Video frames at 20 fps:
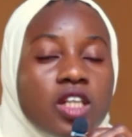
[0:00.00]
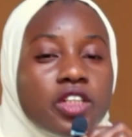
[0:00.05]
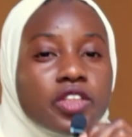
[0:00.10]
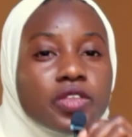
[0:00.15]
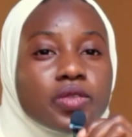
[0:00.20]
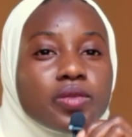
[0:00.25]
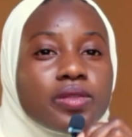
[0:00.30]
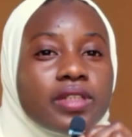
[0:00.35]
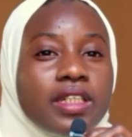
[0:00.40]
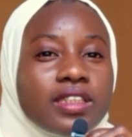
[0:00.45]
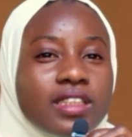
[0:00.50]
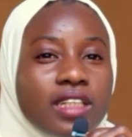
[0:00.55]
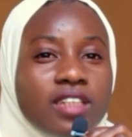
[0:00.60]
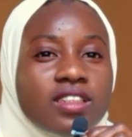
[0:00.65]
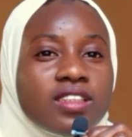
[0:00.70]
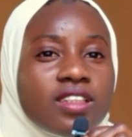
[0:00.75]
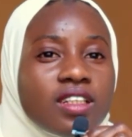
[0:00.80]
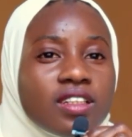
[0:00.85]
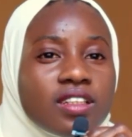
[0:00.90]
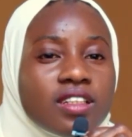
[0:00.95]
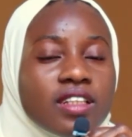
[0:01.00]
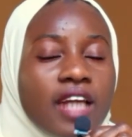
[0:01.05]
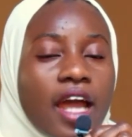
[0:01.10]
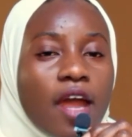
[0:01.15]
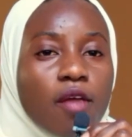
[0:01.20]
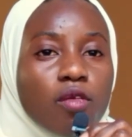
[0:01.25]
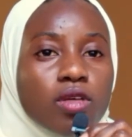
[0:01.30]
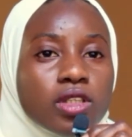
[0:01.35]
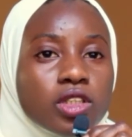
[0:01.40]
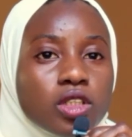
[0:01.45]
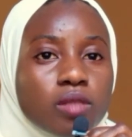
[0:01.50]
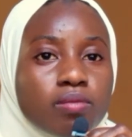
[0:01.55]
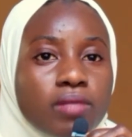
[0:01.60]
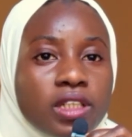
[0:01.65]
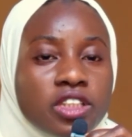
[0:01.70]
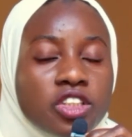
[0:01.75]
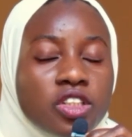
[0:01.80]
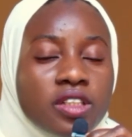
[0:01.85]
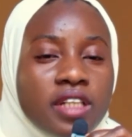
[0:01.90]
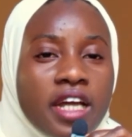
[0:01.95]
So there's another thing I want to
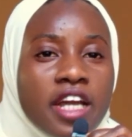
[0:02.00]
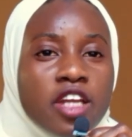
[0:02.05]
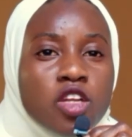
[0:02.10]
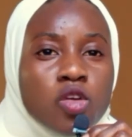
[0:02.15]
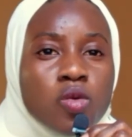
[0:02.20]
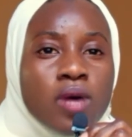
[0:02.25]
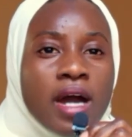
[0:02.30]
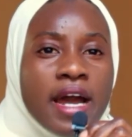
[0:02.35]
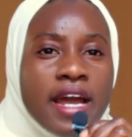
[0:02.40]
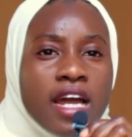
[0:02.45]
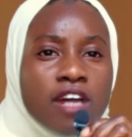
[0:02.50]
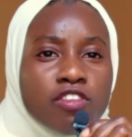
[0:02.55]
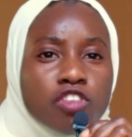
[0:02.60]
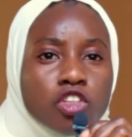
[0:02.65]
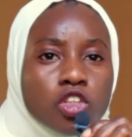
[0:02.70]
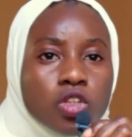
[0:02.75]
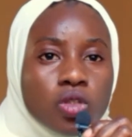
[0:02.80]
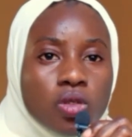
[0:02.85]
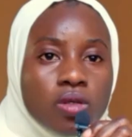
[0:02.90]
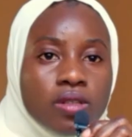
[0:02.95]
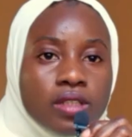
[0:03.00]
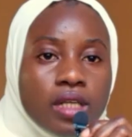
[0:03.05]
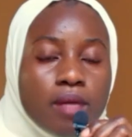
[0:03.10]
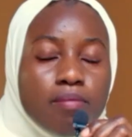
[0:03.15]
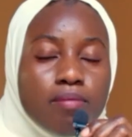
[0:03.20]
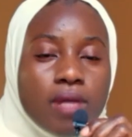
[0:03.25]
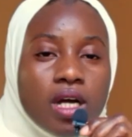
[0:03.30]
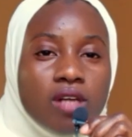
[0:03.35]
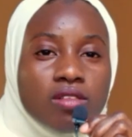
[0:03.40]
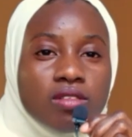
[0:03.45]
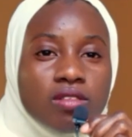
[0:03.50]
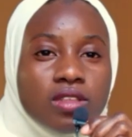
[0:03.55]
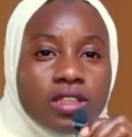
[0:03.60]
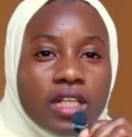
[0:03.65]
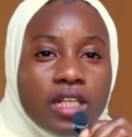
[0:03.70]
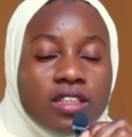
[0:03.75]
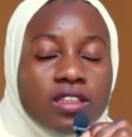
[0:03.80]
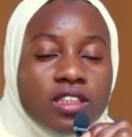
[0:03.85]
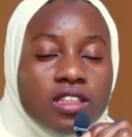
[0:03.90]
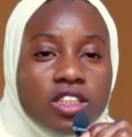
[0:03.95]
mention. I know I haven't talked about
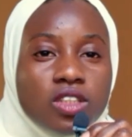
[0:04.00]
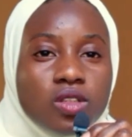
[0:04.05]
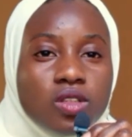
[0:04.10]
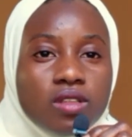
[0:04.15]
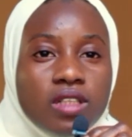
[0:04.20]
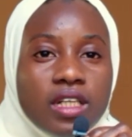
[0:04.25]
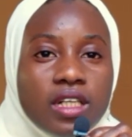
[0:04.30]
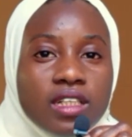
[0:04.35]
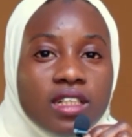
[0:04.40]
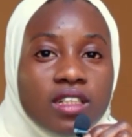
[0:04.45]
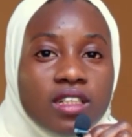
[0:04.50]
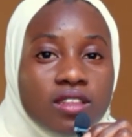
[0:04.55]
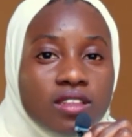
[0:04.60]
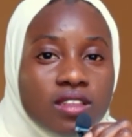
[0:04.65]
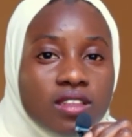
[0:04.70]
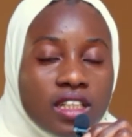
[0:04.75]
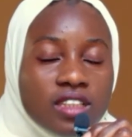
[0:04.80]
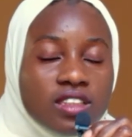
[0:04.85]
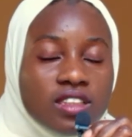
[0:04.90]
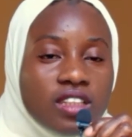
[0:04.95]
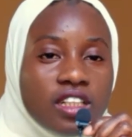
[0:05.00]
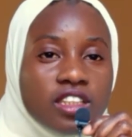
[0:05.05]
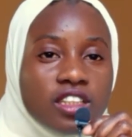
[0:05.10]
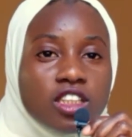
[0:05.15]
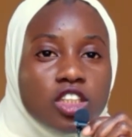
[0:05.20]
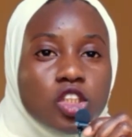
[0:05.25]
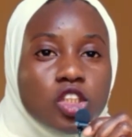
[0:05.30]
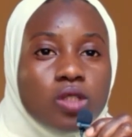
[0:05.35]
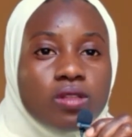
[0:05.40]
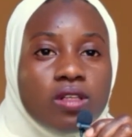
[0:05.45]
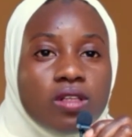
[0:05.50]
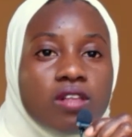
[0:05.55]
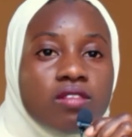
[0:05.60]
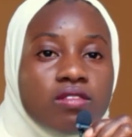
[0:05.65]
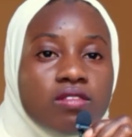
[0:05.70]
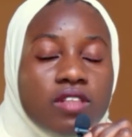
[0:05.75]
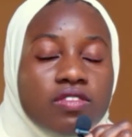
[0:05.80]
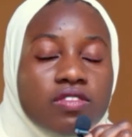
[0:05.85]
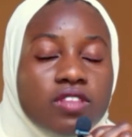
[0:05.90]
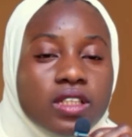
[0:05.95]
citation, like in-text citation
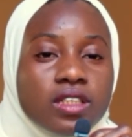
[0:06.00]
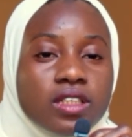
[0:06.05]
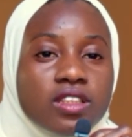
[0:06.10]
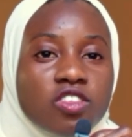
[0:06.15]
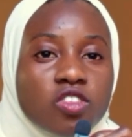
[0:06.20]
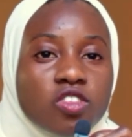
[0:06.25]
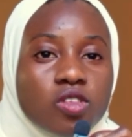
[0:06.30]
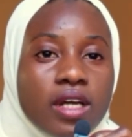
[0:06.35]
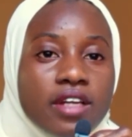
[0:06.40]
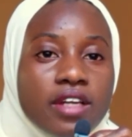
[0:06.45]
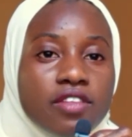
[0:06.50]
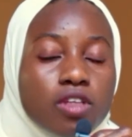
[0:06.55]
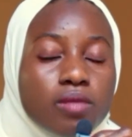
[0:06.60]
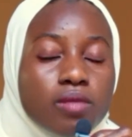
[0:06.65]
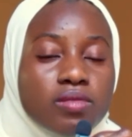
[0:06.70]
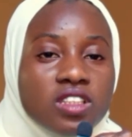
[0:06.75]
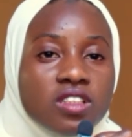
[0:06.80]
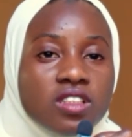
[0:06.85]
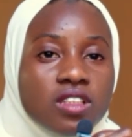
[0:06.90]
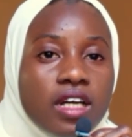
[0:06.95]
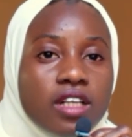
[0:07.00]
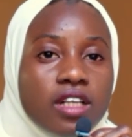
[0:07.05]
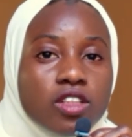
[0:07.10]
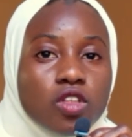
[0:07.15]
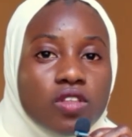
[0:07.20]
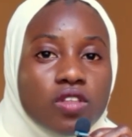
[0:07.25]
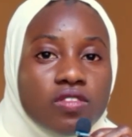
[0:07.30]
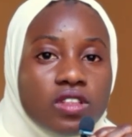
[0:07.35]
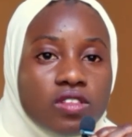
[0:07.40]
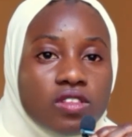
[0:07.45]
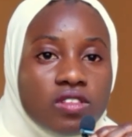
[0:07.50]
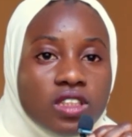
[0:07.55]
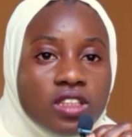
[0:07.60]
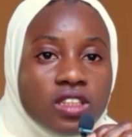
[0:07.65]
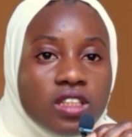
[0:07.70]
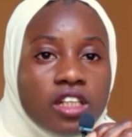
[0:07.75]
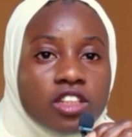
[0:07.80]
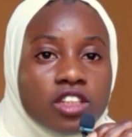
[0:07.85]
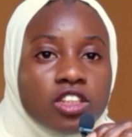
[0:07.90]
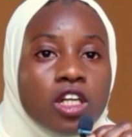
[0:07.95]
and reference right from the start of the
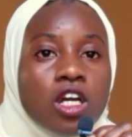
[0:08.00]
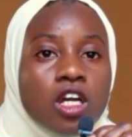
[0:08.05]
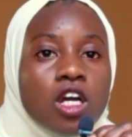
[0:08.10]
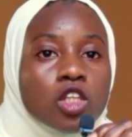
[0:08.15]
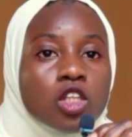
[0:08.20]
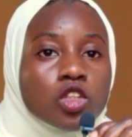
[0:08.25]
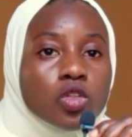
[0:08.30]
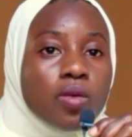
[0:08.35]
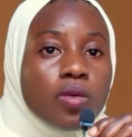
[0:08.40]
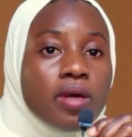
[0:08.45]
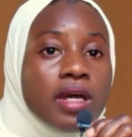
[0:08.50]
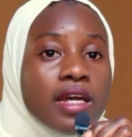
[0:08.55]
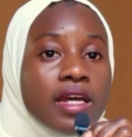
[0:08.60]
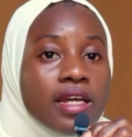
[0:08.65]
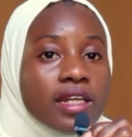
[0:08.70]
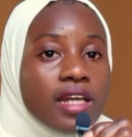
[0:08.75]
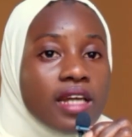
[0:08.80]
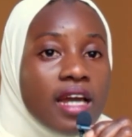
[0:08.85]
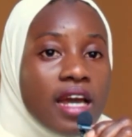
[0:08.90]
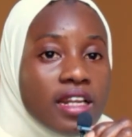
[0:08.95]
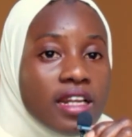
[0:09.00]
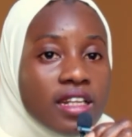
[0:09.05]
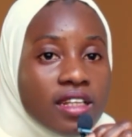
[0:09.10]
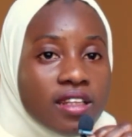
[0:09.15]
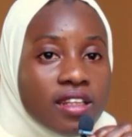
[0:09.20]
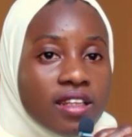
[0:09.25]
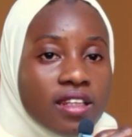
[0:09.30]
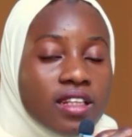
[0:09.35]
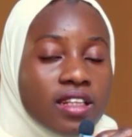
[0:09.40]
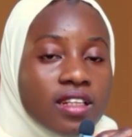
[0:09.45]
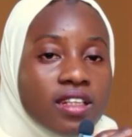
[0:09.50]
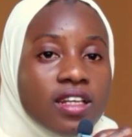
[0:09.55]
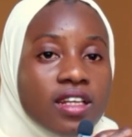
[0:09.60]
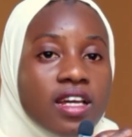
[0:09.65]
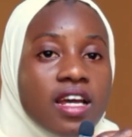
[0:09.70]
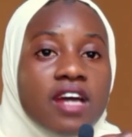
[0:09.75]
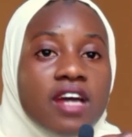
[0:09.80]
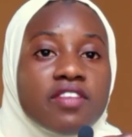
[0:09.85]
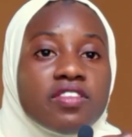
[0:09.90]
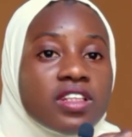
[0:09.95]
research. So everything
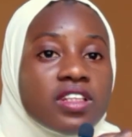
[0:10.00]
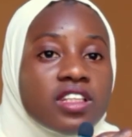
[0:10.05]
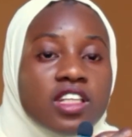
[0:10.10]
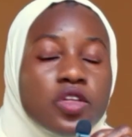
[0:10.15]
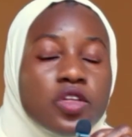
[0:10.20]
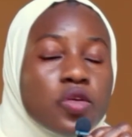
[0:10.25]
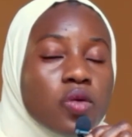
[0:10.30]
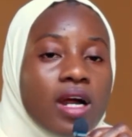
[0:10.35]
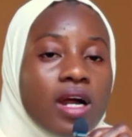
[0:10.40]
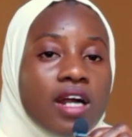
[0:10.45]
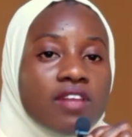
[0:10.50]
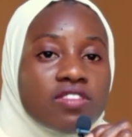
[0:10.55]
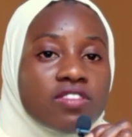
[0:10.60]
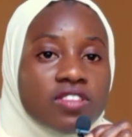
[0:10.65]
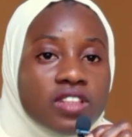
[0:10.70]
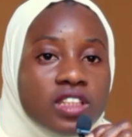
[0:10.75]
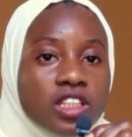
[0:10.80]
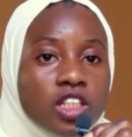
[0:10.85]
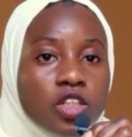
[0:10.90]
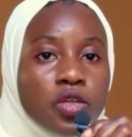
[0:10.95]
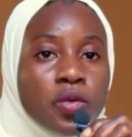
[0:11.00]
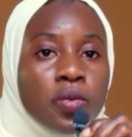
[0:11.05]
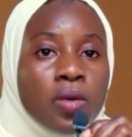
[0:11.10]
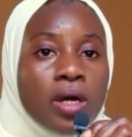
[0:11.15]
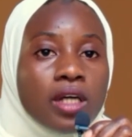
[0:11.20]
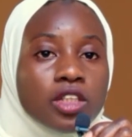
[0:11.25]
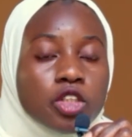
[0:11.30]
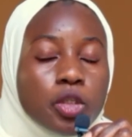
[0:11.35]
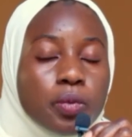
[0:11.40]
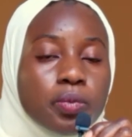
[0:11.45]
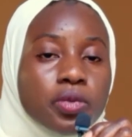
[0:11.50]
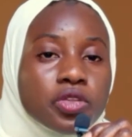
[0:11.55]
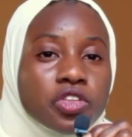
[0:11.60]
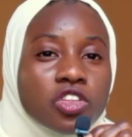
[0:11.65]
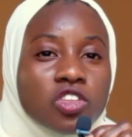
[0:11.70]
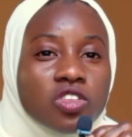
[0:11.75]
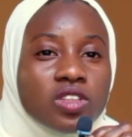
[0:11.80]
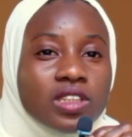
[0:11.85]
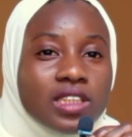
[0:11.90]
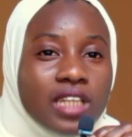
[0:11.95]
you have written, you are
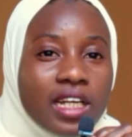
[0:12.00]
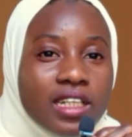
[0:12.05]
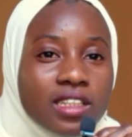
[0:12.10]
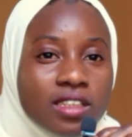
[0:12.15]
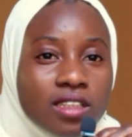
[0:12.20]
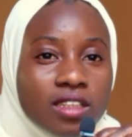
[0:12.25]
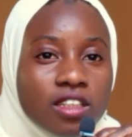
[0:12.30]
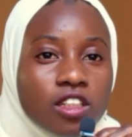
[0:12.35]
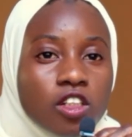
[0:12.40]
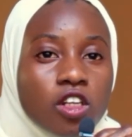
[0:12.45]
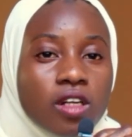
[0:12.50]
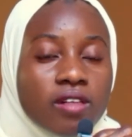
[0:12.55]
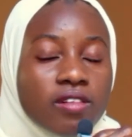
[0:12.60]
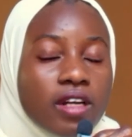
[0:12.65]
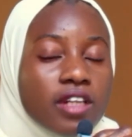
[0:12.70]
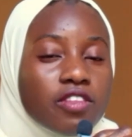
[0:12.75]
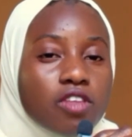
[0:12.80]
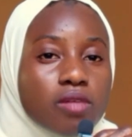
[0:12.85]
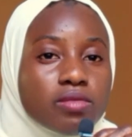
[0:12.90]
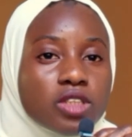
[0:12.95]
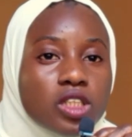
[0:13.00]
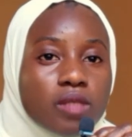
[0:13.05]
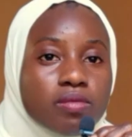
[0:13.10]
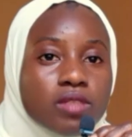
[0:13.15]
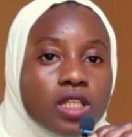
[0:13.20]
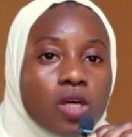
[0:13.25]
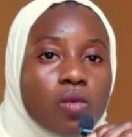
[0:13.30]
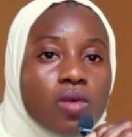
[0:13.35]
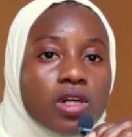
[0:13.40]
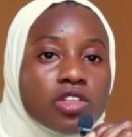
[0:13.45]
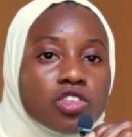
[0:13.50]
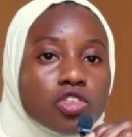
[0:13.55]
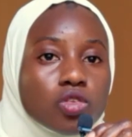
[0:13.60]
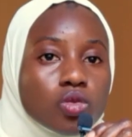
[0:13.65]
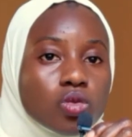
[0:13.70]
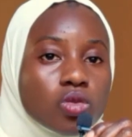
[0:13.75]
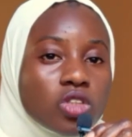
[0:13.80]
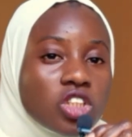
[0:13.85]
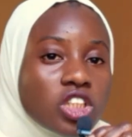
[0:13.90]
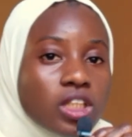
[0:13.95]
supposed to cite it right from chapter 1
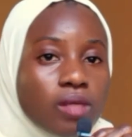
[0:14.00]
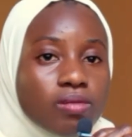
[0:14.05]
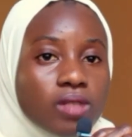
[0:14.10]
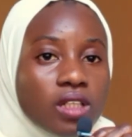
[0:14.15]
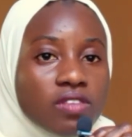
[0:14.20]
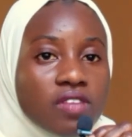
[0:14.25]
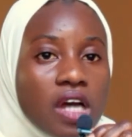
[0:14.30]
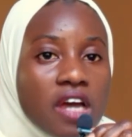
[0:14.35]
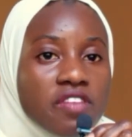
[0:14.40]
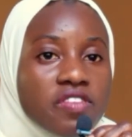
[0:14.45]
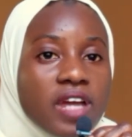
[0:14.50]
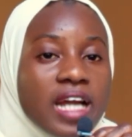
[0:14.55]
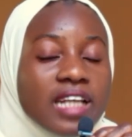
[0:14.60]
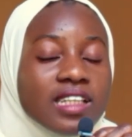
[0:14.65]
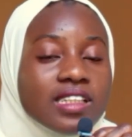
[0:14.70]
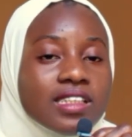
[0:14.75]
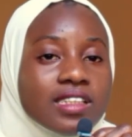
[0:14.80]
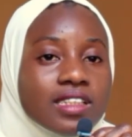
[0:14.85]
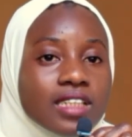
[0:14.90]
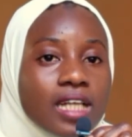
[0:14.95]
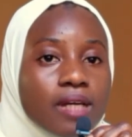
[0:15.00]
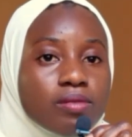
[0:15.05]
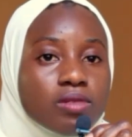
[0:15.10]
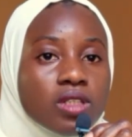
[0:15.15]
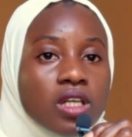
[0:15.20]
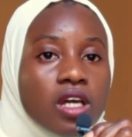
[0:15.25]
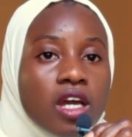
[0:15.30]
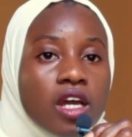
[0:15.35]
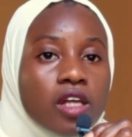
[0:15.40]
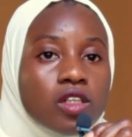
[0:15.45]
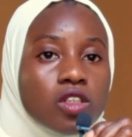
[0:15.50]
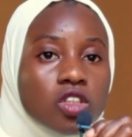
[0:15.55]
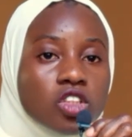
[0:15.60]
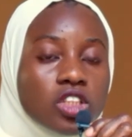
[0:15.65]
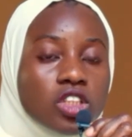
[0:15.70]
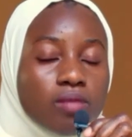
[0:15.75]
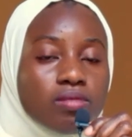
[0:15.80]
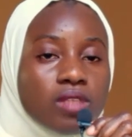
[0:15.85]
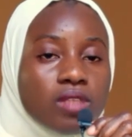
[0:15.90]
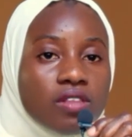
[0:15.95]
to chapter 5, except your
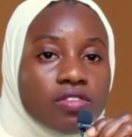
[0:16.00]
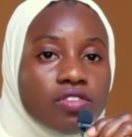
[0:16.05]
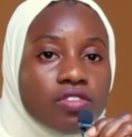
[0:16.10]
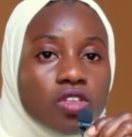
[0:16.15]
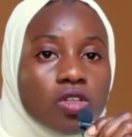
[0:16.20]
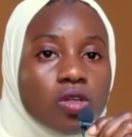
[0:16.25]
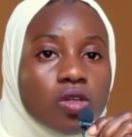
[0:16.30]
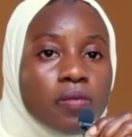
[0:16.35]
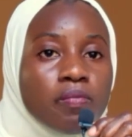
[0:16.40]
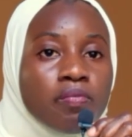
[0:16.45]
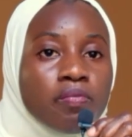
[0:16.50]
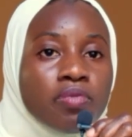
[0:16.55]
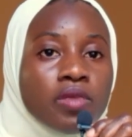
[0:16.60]
chapter 4.